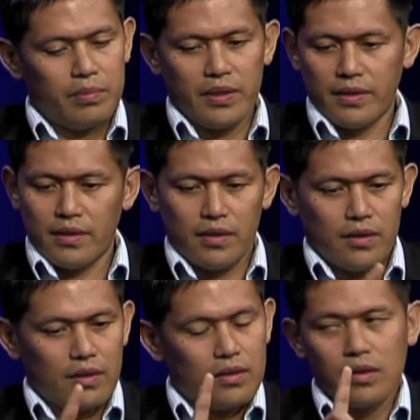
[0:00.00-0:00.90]

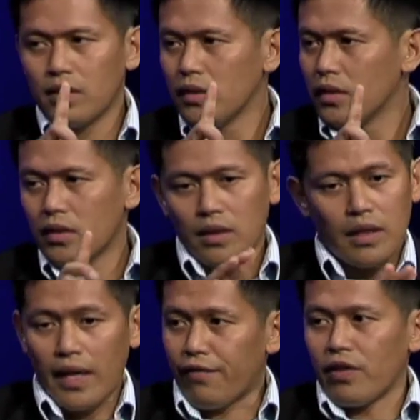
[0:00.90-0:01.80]
business,
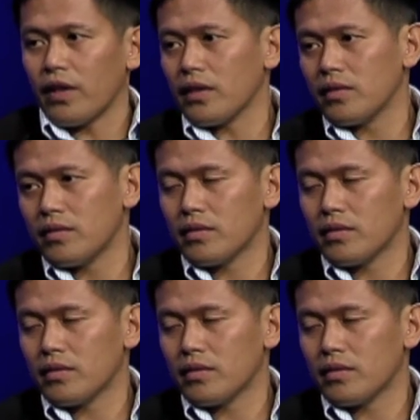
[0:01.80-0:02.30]
everything.